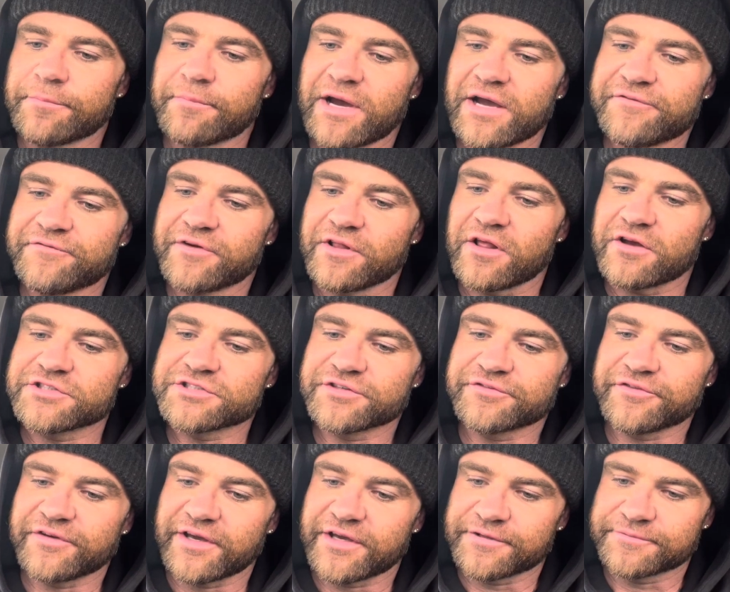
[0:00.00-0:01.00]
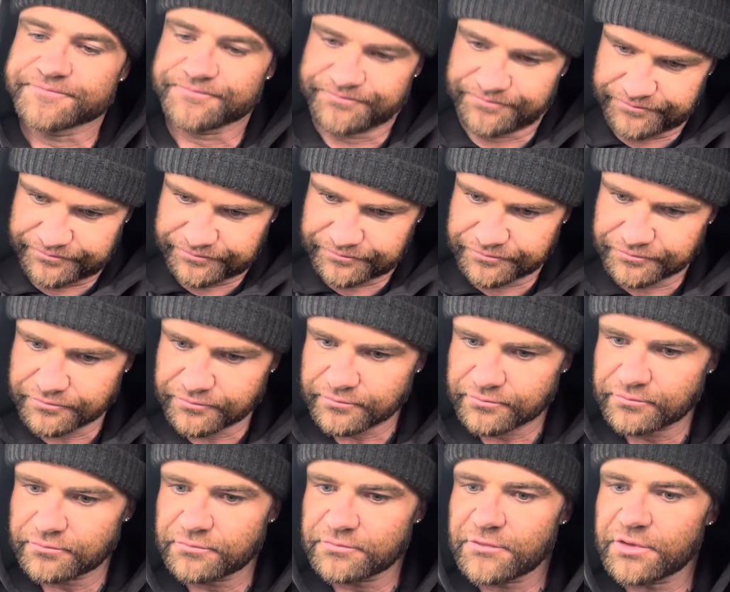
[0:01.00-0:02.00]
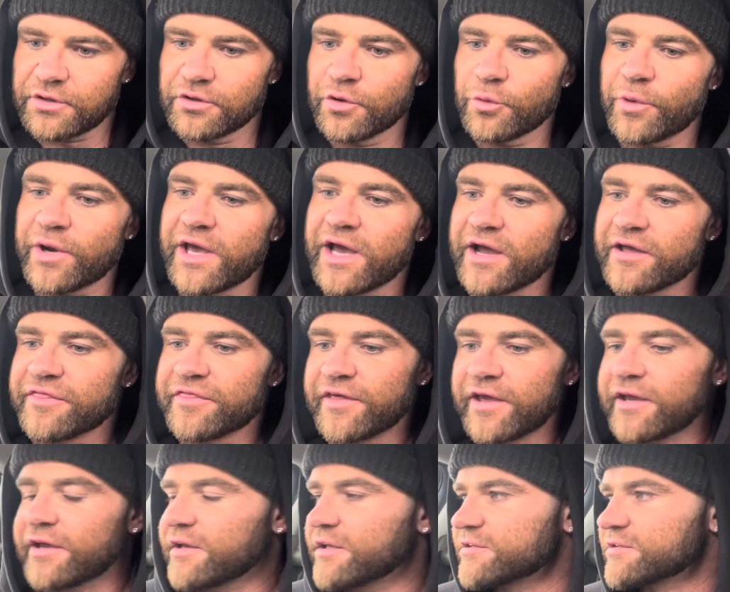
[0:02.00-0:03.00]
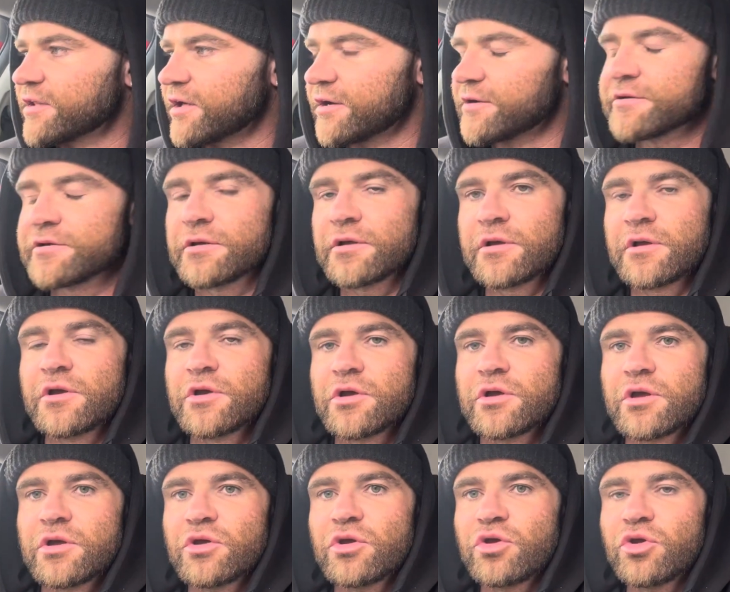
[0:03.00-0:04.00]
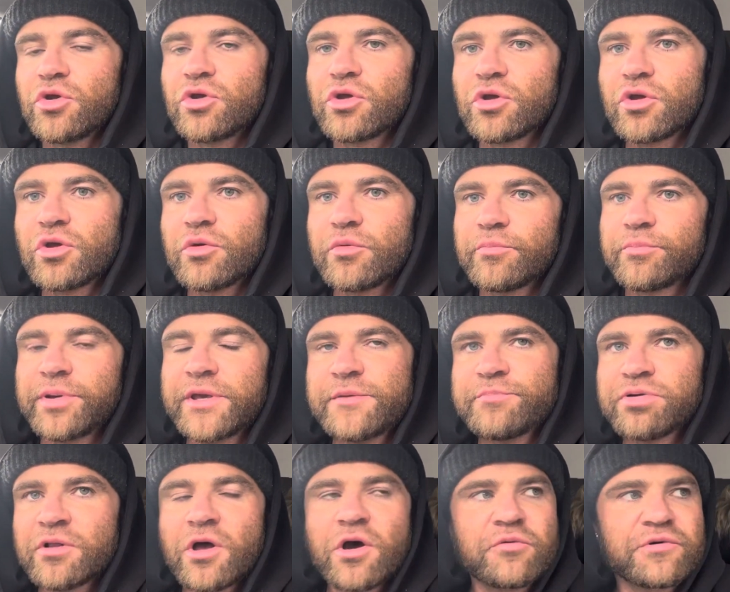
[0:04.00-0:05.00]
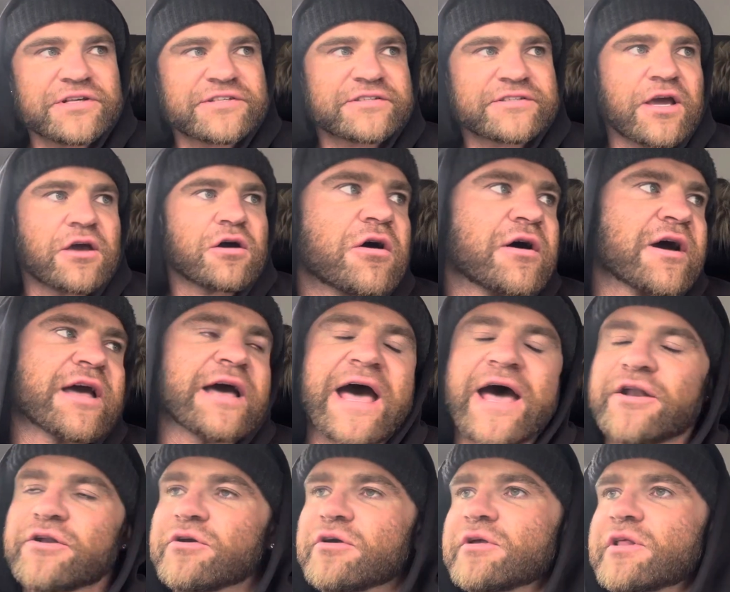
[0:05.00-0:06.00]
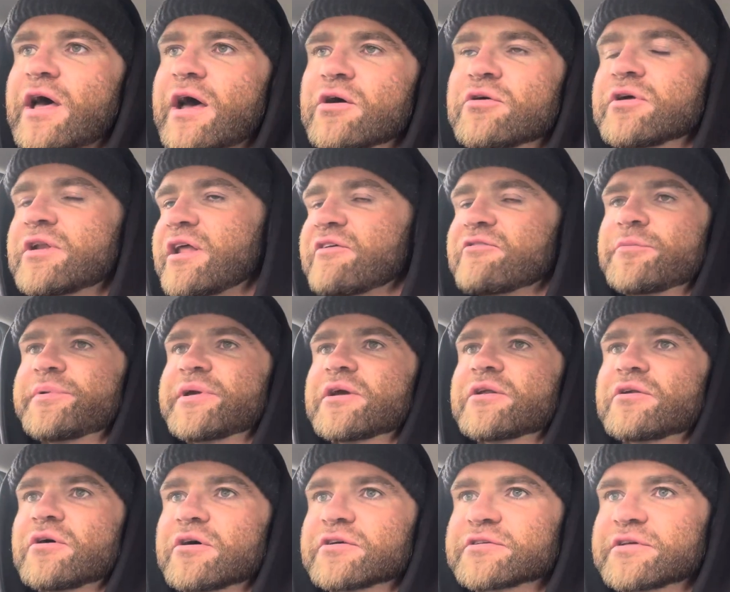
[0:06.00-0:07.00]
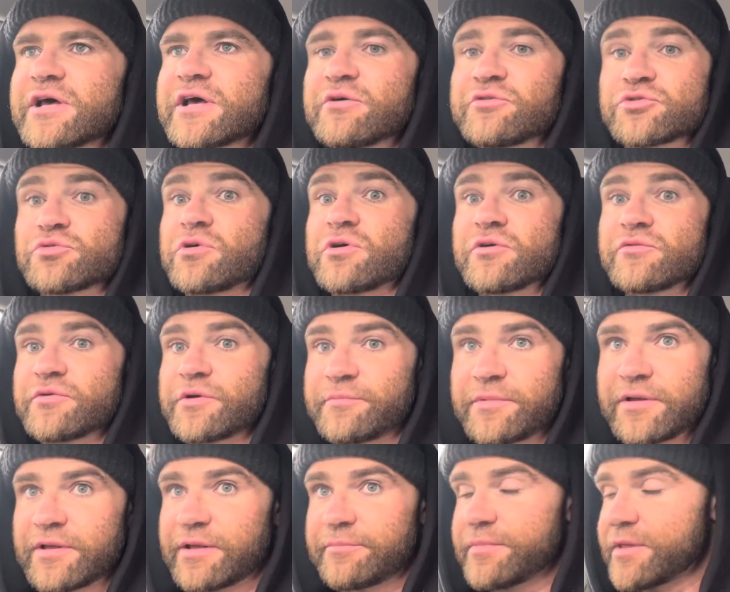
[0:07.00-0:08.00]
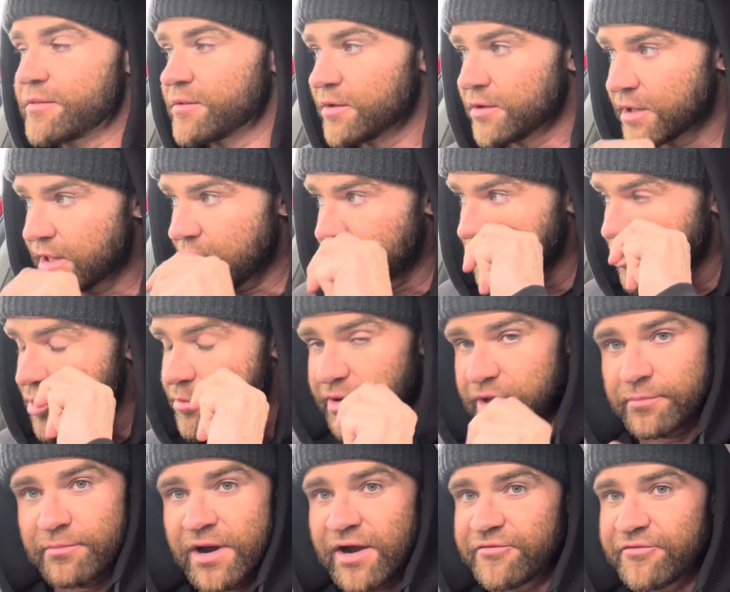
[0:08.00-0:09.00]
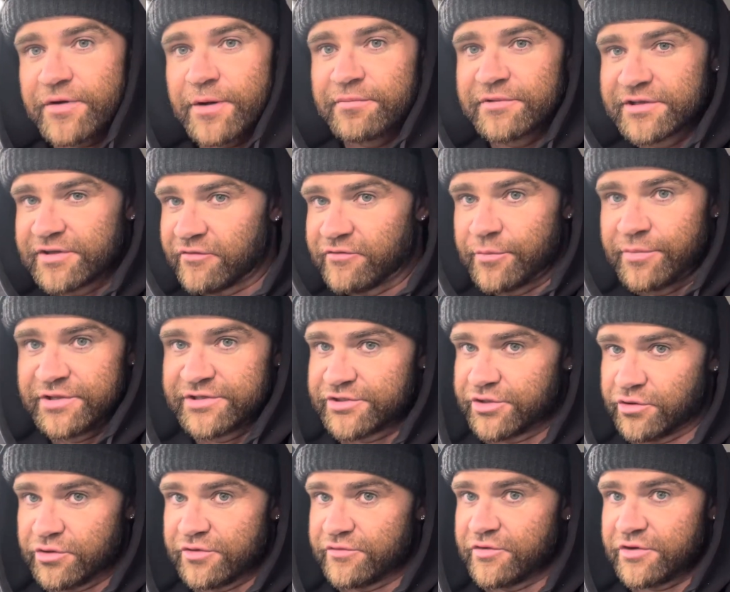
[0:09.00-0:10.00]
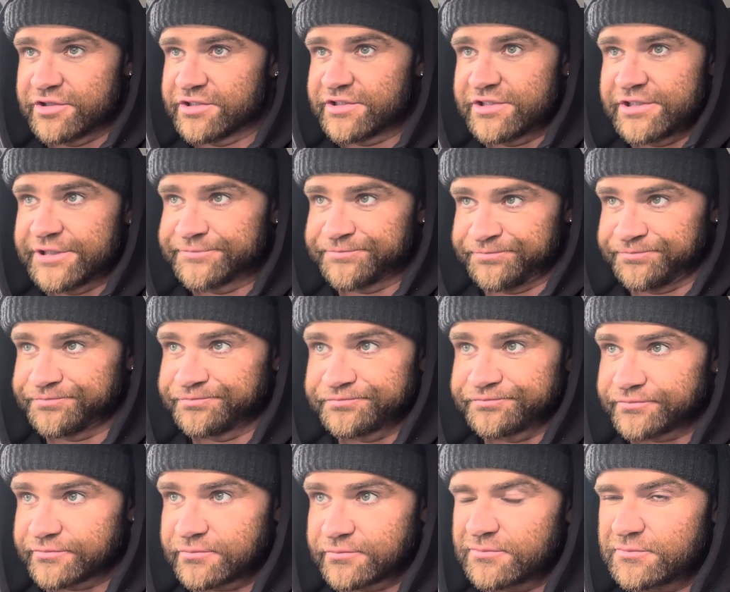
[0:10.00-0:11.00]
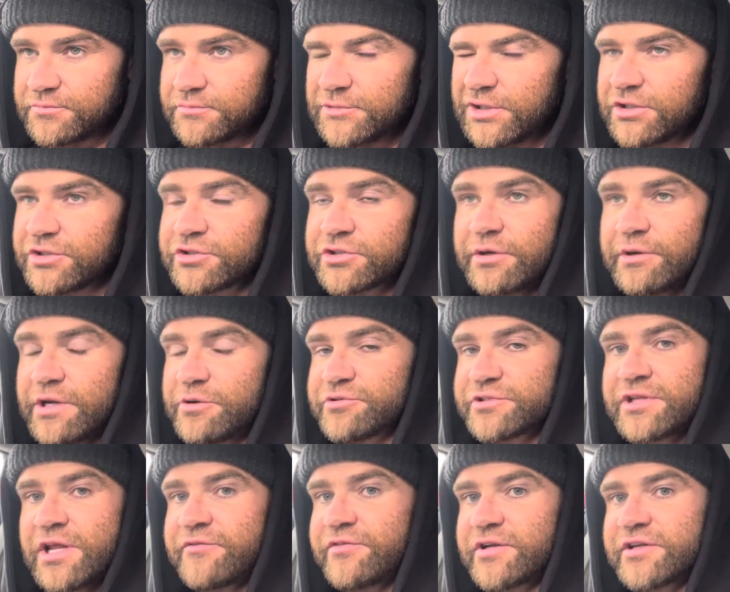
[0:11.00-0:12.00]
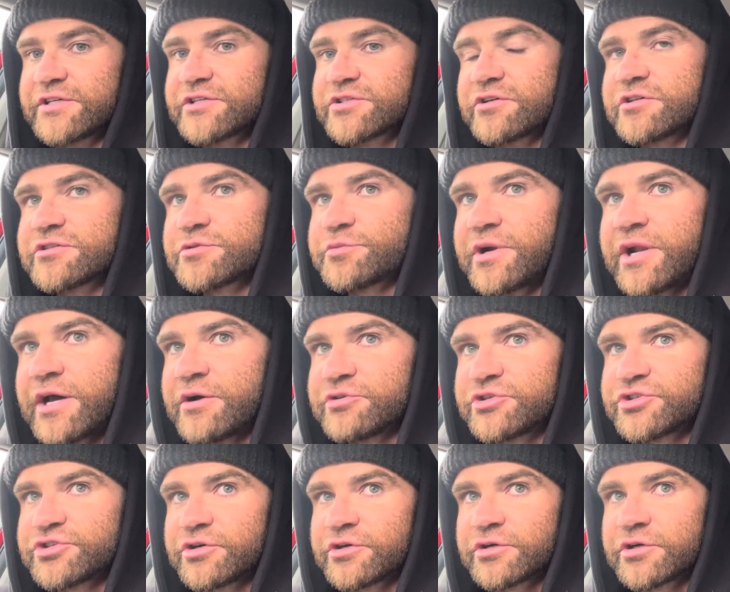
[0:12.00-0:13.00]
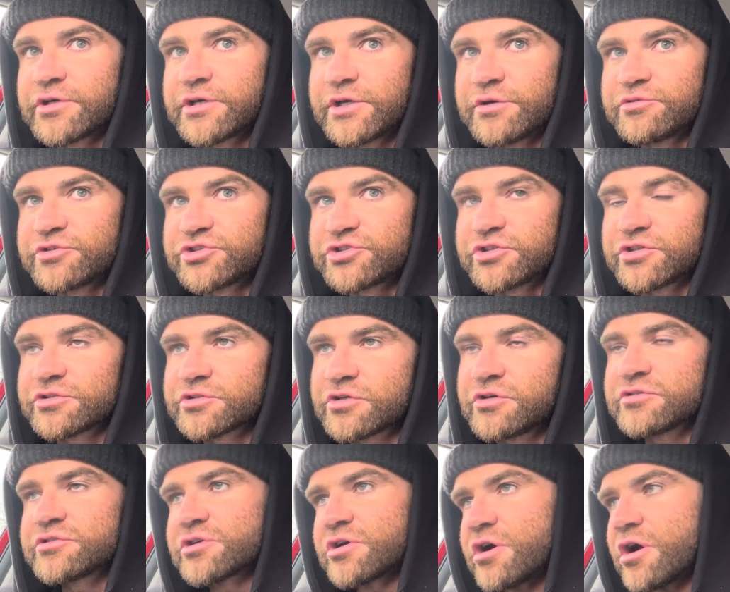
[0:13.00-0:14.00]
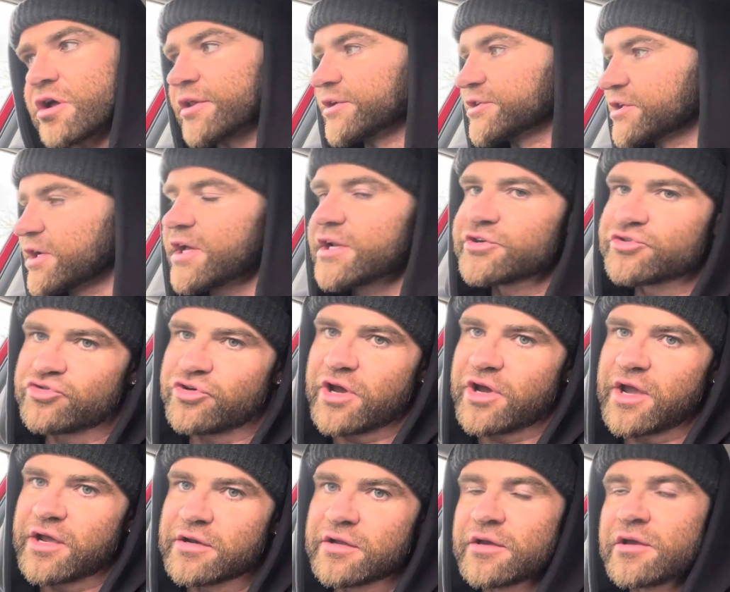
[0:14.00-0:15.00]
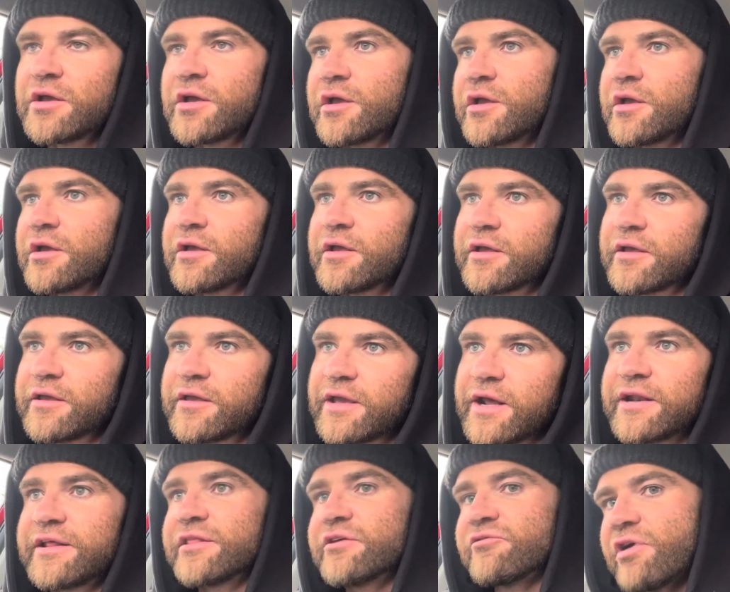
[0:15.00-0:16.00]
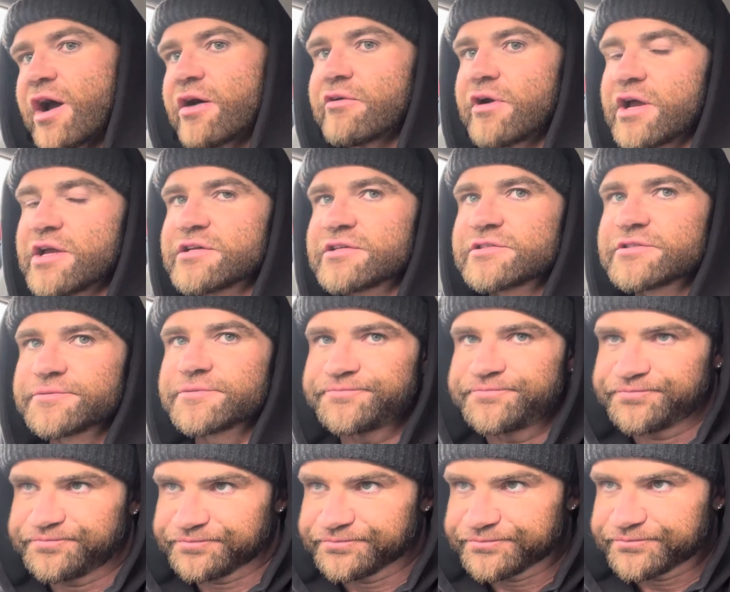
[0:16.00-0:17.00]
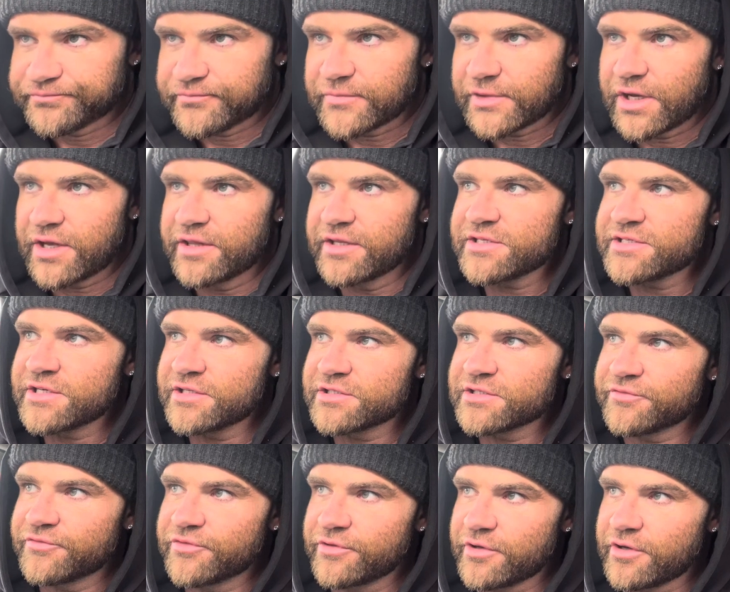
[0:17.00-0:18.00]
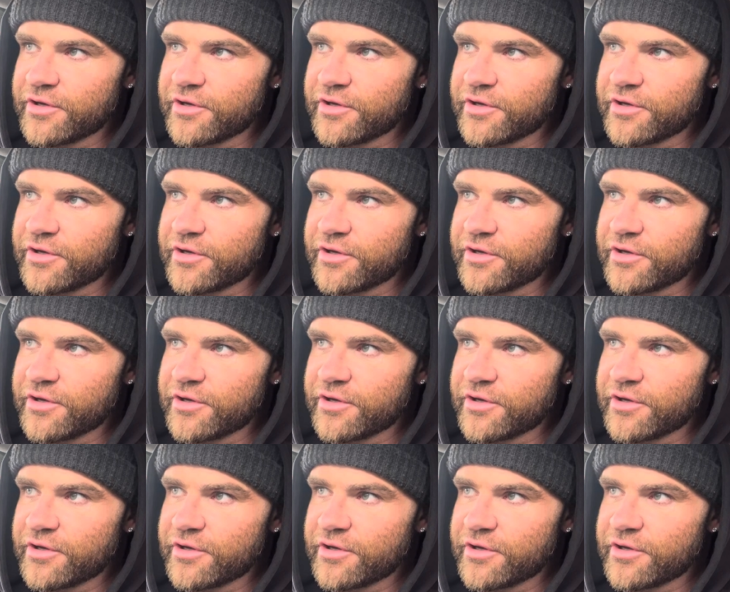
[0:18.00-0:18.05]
philosophy, the way I think, is that people always say, can't do that, I could never be a doctor. I was one of them. I mean, nobody in my family's ever been to university, so it was never discussed when I was young. It was just go to college, get a trade, get in the rat race. And this interview,